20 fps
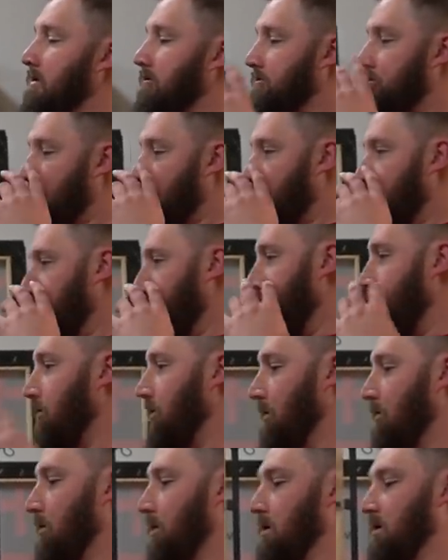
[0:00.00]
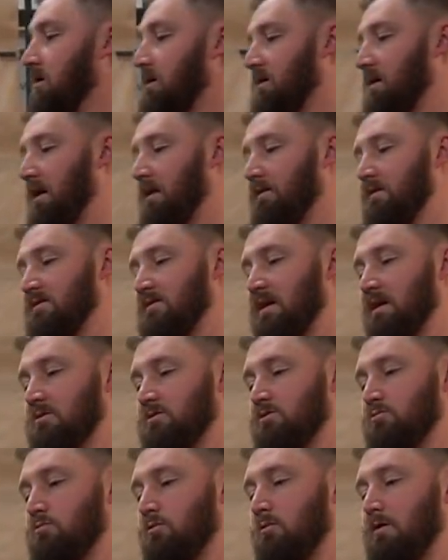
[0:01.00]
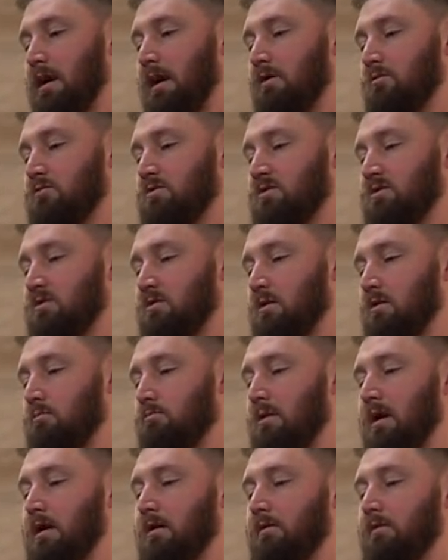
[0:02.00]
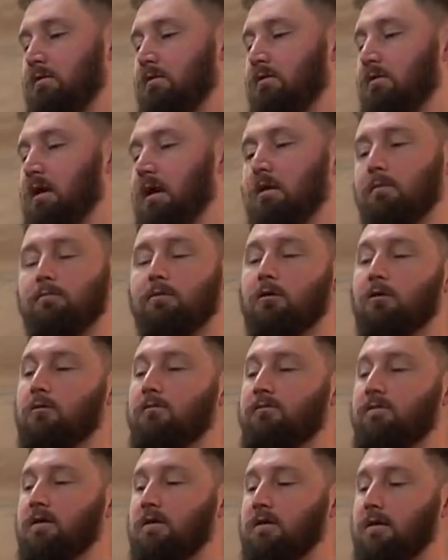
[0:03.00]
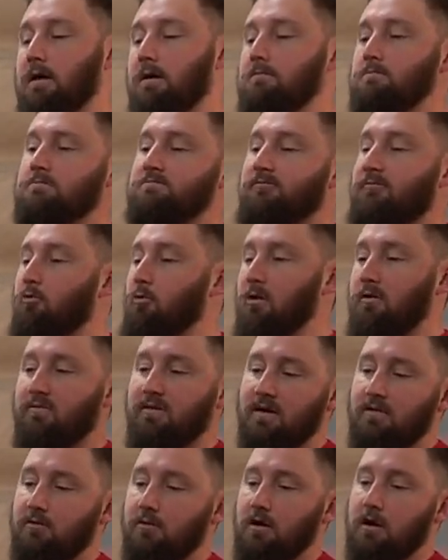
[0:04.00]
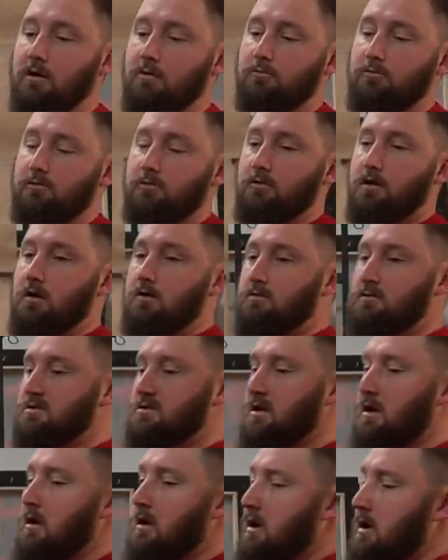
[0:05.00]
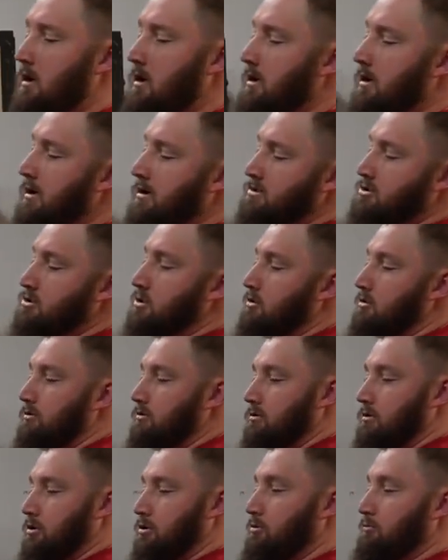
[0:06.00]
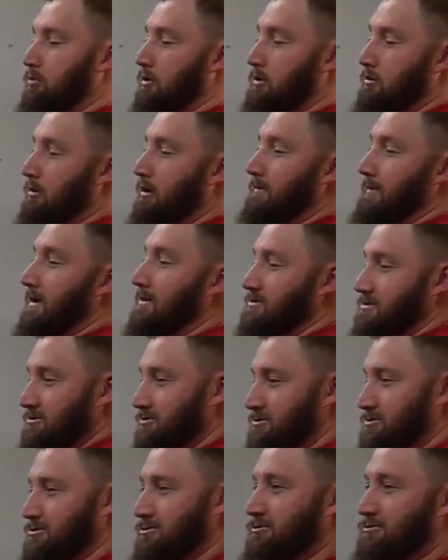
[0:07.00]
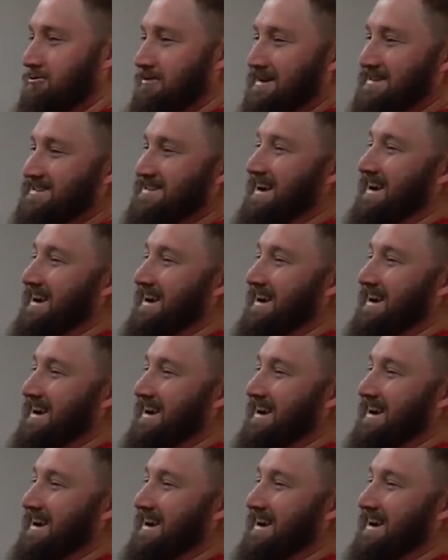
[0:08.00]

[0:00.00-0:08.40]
So I want you to take this hand, just roll out just there, right there. Perfect. Yep. 45 degree angle with your knuckles. Okay. So you can put your arm down to your shoulder and get